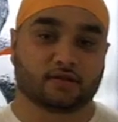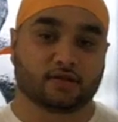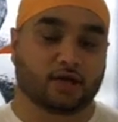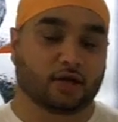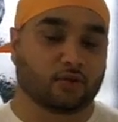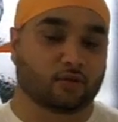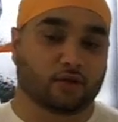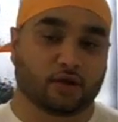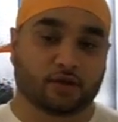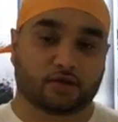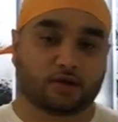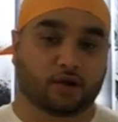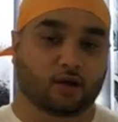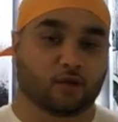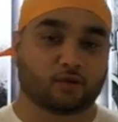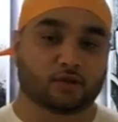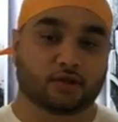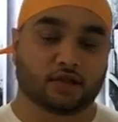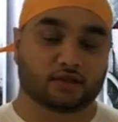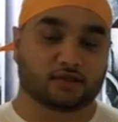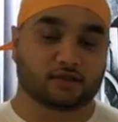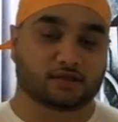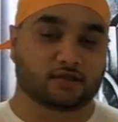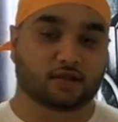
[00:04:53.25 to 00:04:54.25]
now we are
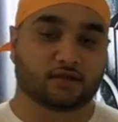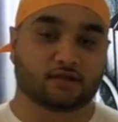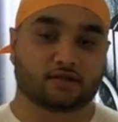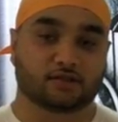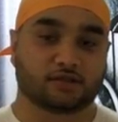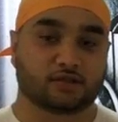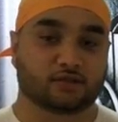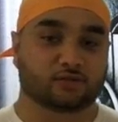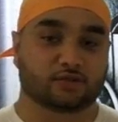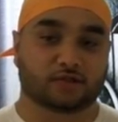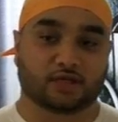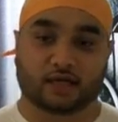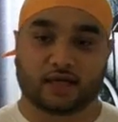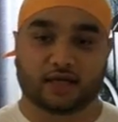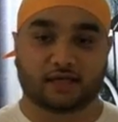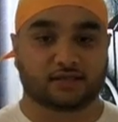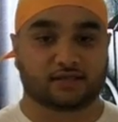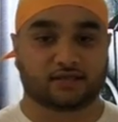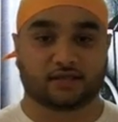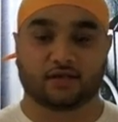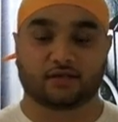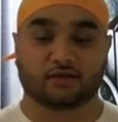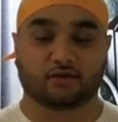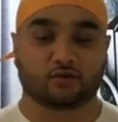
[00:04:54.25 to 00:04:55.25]
told that Sant Ji was
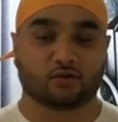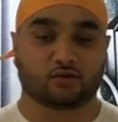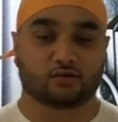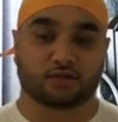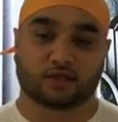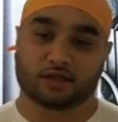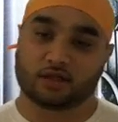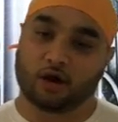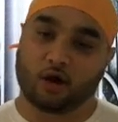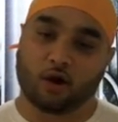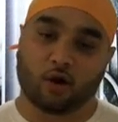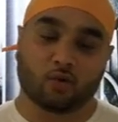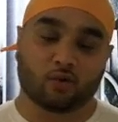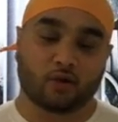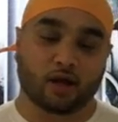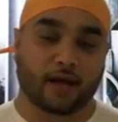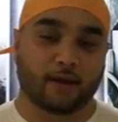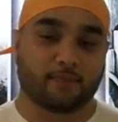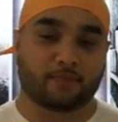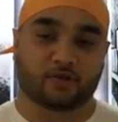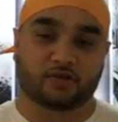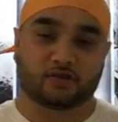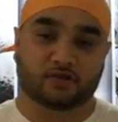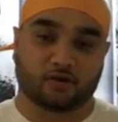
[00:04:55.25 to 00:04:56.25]
against Hindus and the whole
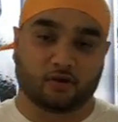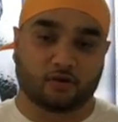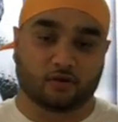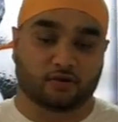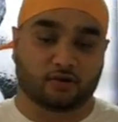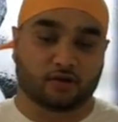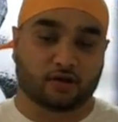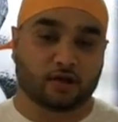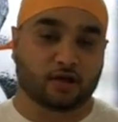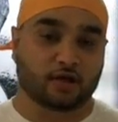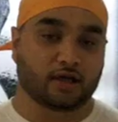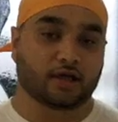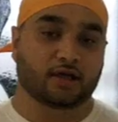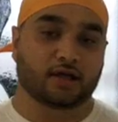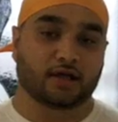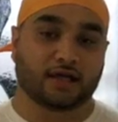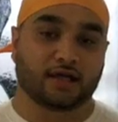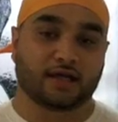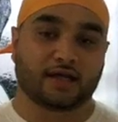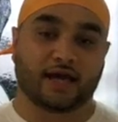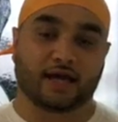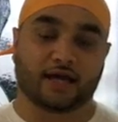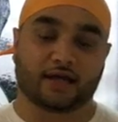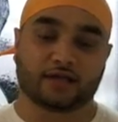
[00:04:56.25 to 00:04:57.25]
episode
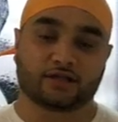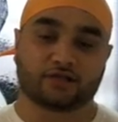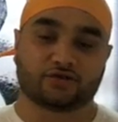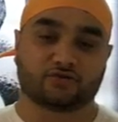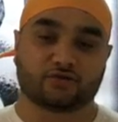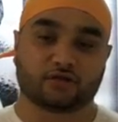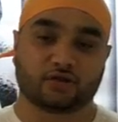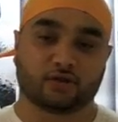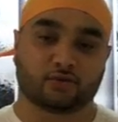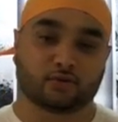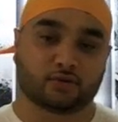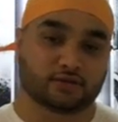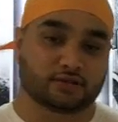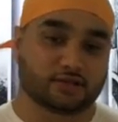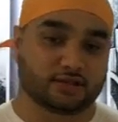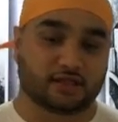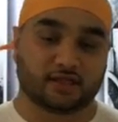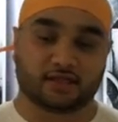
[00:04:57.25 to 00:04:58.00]
in our history was